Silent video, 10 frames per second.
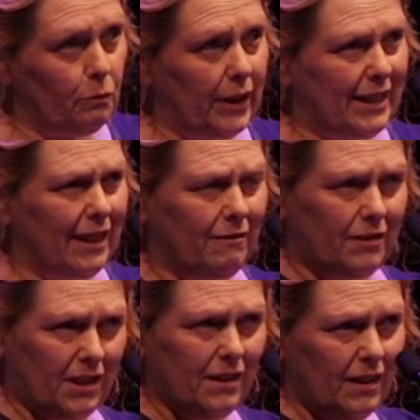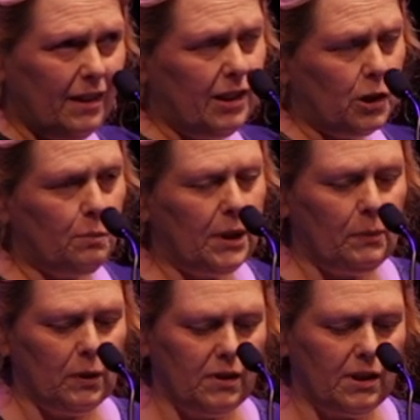that went out to
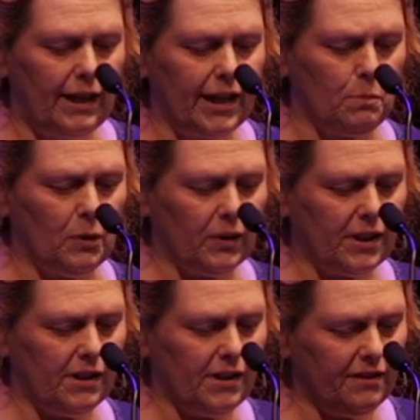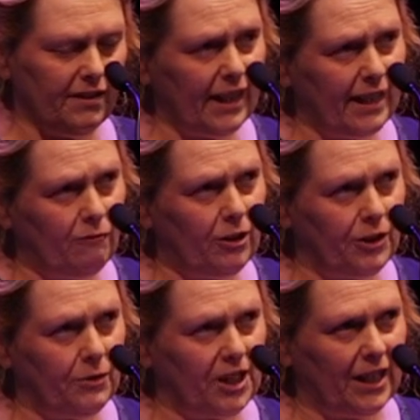people's letterboxes, and they wrote
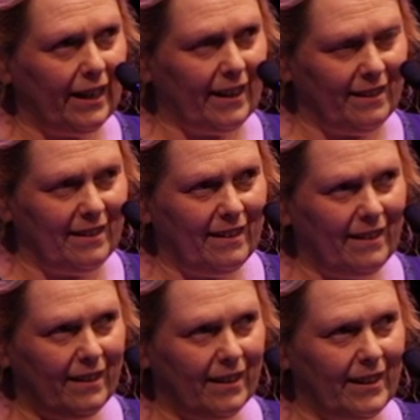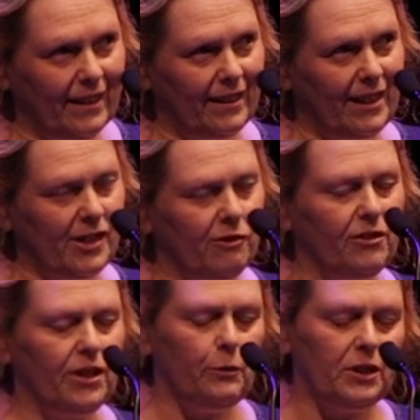you a cheque and a little list of
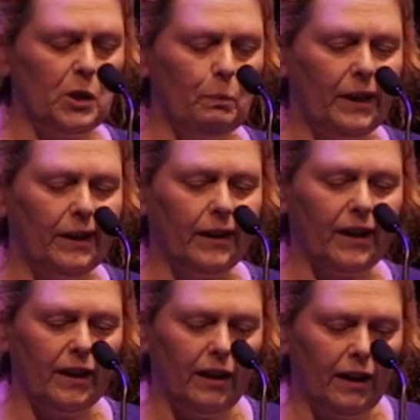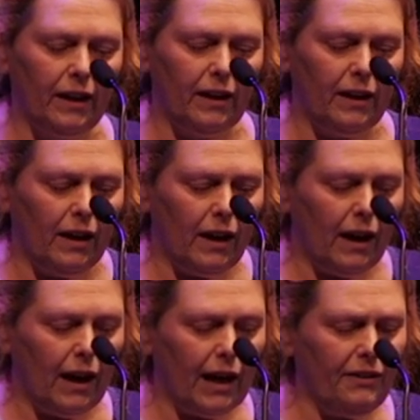what they wanted back.
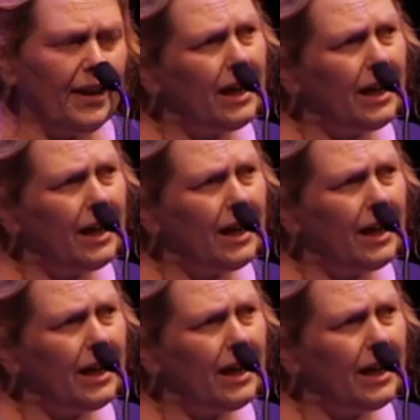And